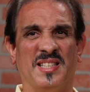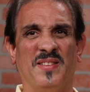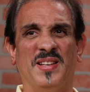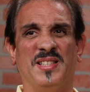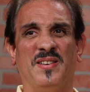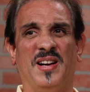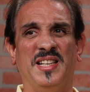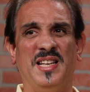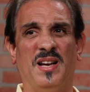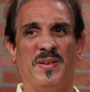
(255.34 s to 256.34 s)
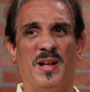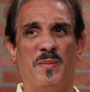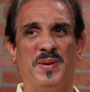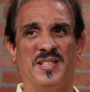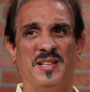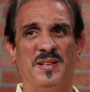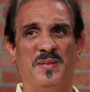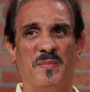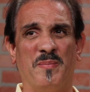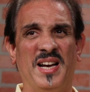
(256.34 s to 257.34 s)
Sometimes their idea of help isn't
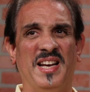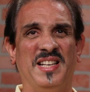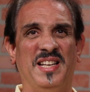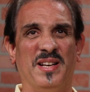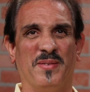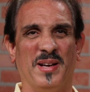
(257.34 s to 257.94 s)
my idea of